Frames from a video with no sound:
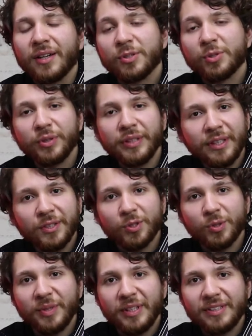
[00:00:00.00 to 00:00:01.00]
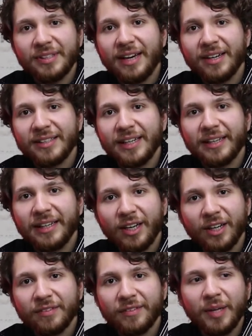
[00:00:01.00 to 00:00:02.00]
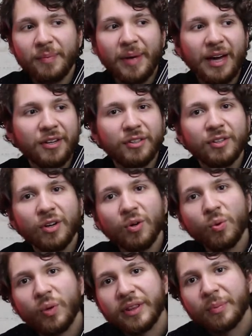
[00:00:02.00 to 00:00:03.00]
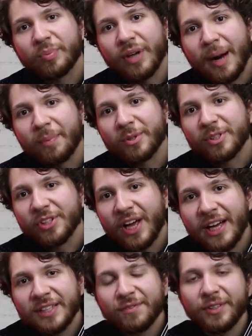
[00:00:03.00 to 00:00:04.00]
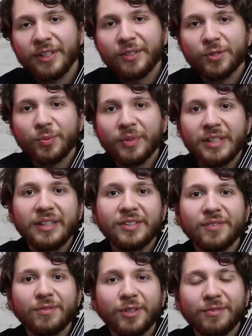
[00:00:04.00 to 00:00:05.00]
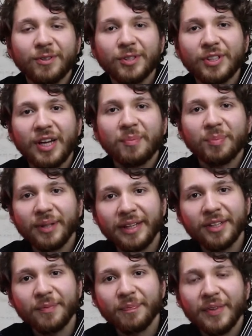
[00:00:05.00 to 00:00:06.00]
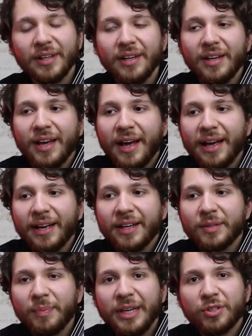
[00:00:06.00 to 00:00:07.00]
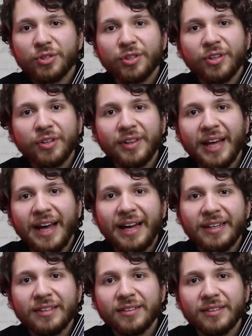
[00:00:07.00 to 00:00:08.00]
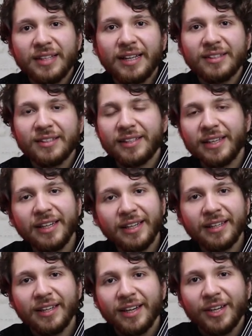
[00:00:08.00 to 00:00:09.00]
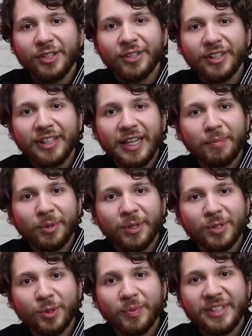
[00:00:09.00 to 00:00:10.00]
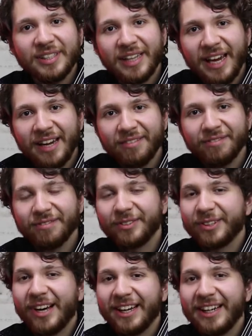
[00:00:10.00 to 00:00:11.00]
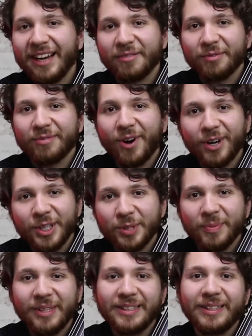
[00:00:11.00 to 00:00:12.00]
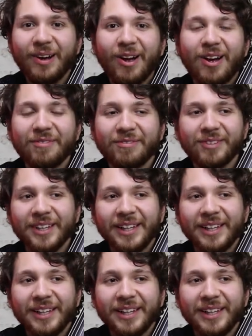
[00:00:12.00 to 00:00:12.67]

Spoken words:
string instruments, how to take care of them, how to know what the proper size for the instrument is if you're a first-time player, and make sure that in the Texas heat you're going to keep your instrument safe, you're not going to have your varnish melting off,